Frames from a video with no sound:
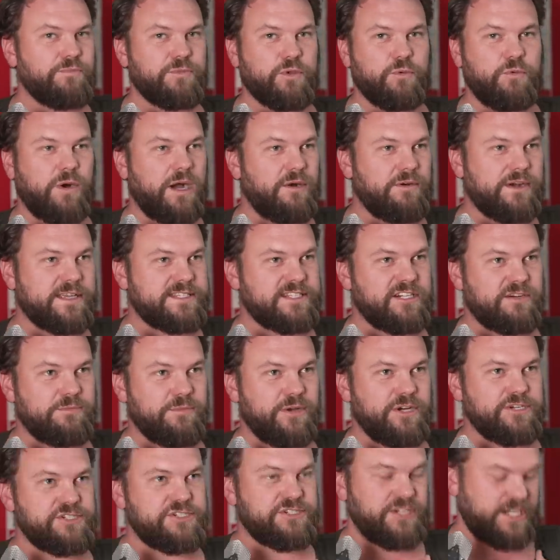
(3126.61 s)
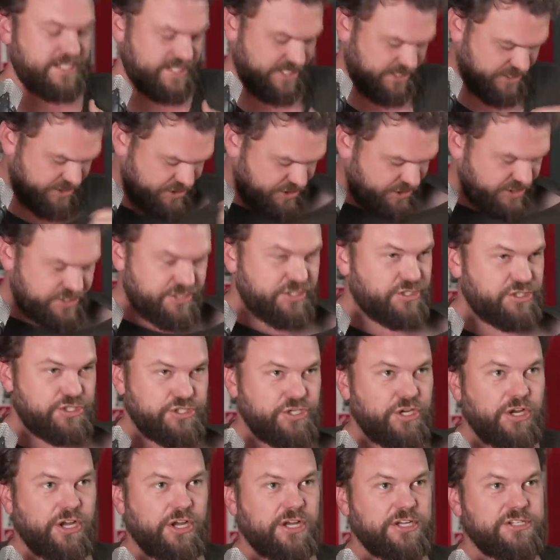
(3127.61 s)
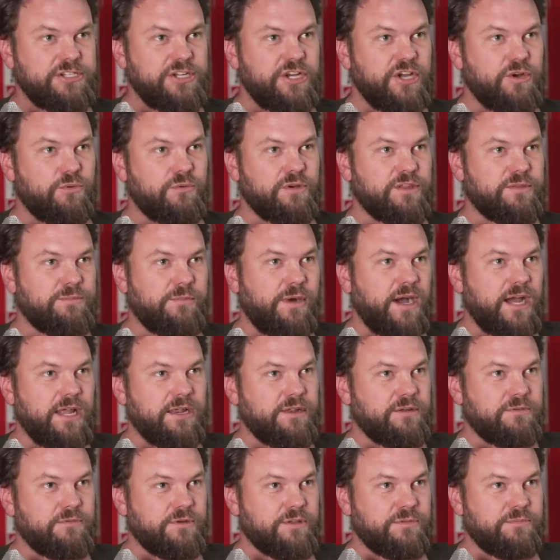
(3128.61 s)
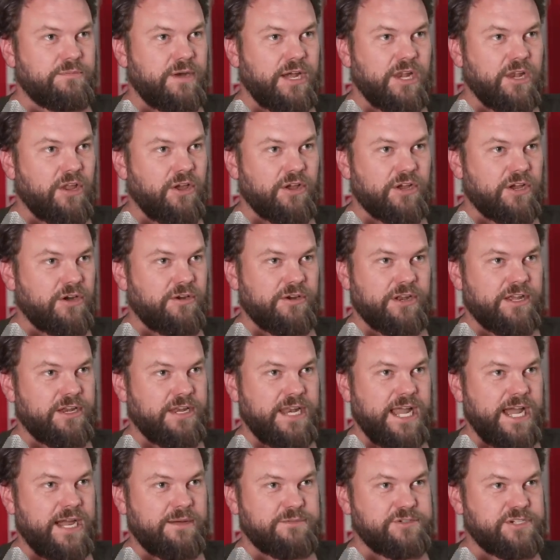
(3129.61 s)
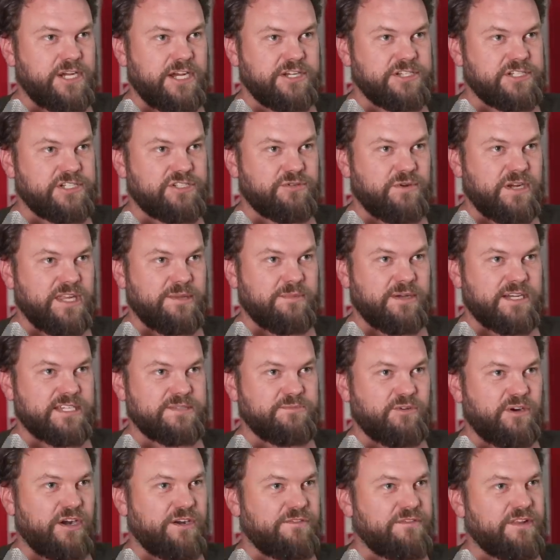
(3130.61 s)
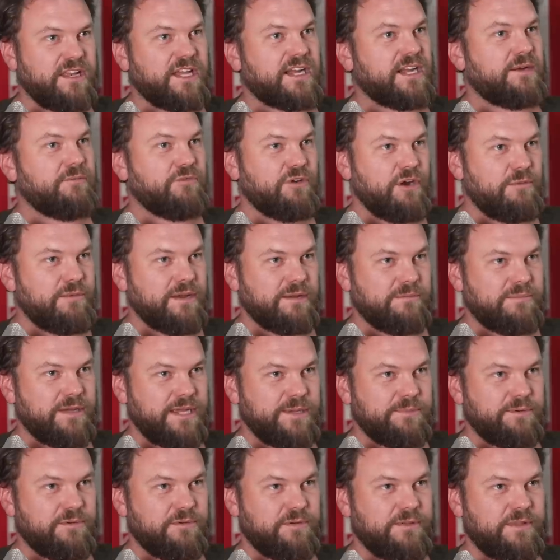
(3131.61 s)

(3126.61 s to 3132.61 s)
why would I sell merchandise? It's just a shirt with my logo on it, and now I'm charging $20 more. I feel like I'm robbing people.